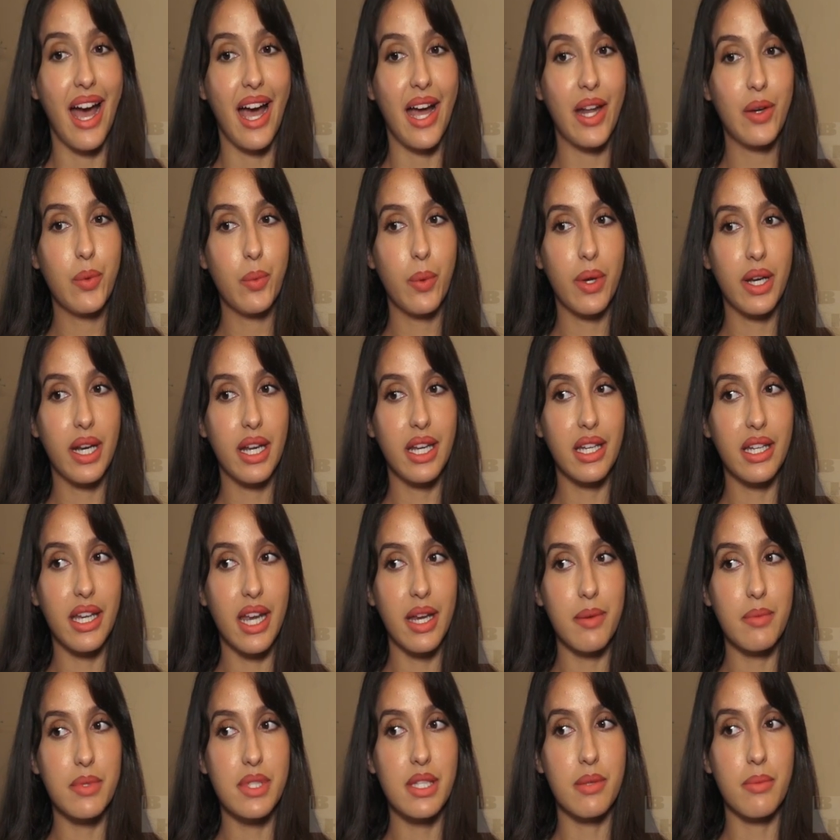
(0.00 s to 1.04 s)
And when it
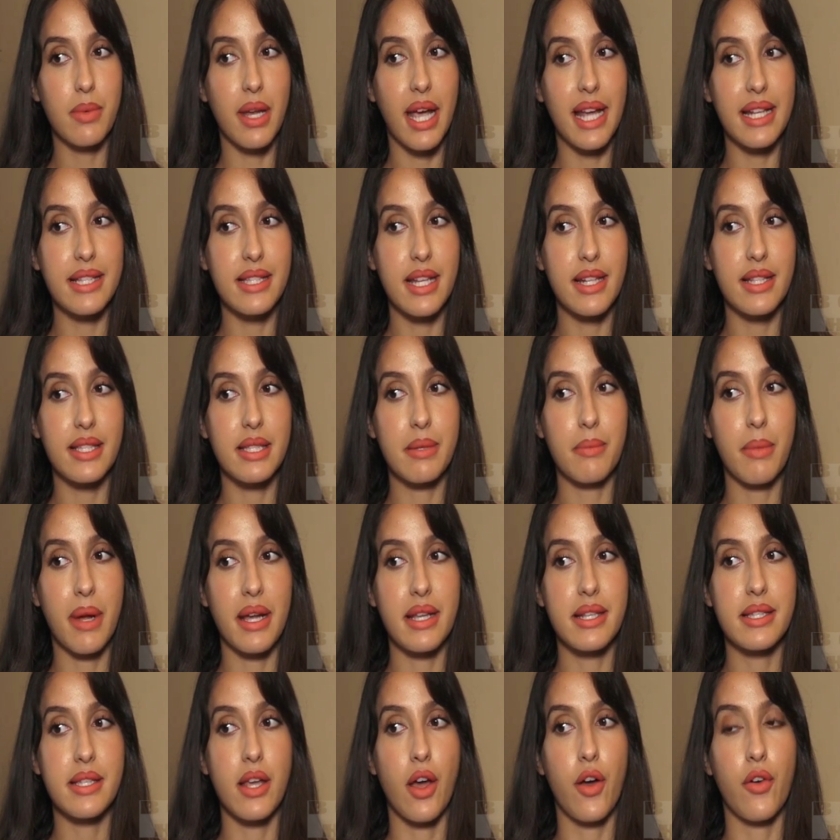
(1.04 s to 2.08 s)
came to me, I said to
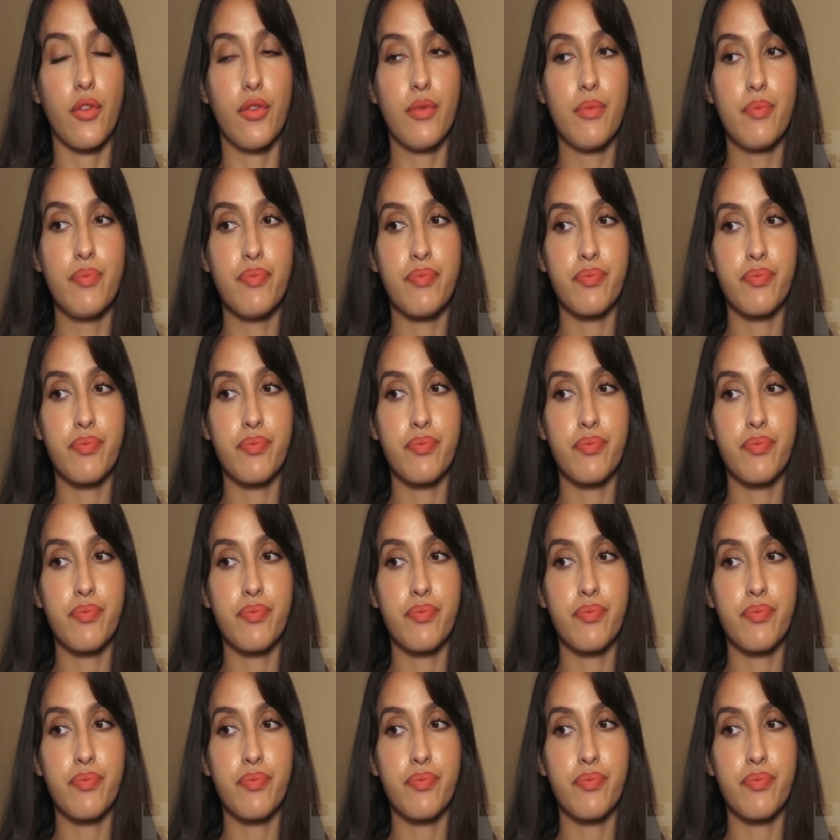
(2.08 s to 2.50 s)
myself,